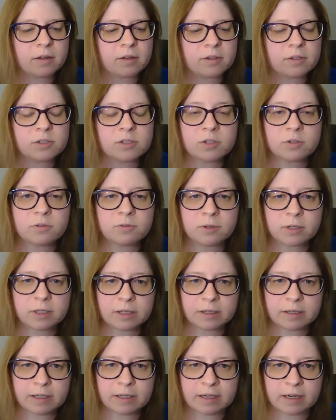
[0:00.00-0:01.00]
So for
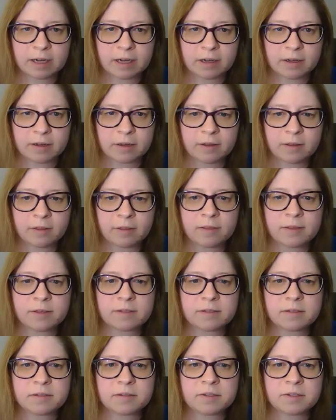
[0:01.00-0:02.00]
cleaning,
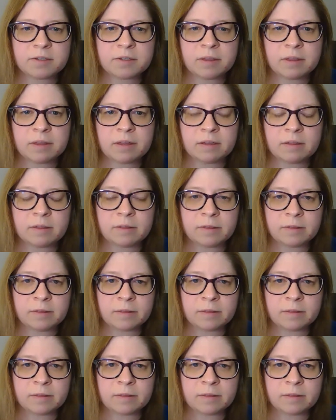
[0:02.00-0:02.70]
this is the